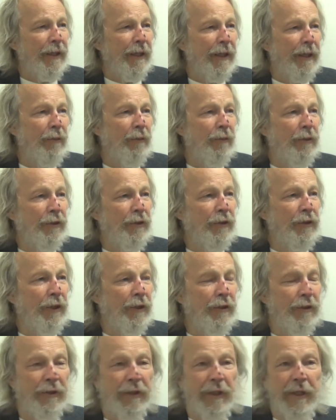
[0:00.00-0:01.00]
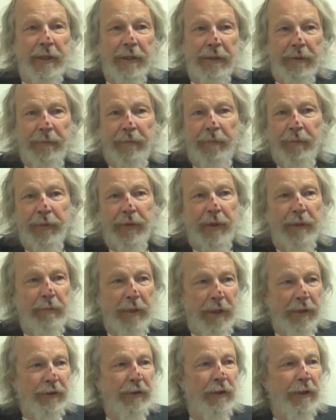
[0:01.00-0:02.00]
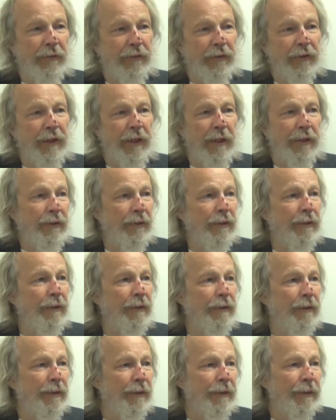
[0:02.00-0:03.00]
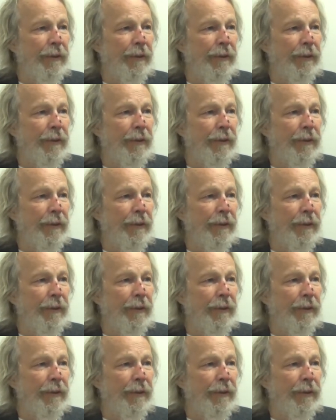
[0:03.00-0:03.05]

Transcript: It was just like the bus off schedule